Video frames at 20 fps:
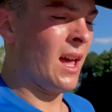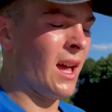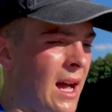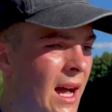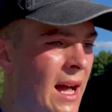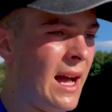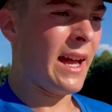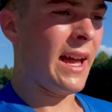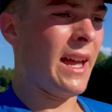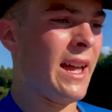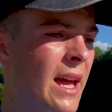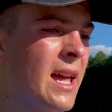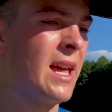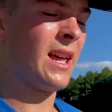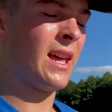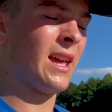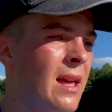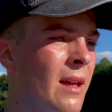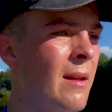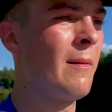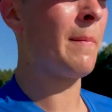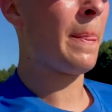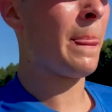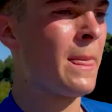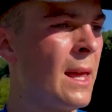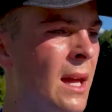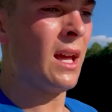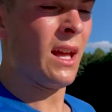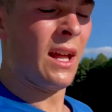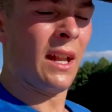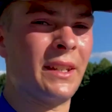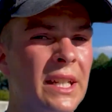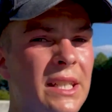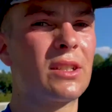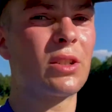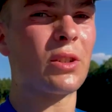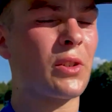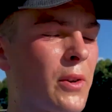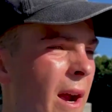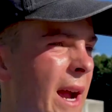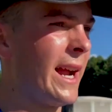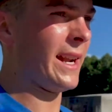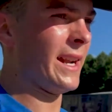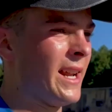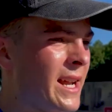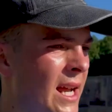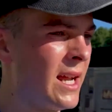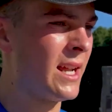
I need to train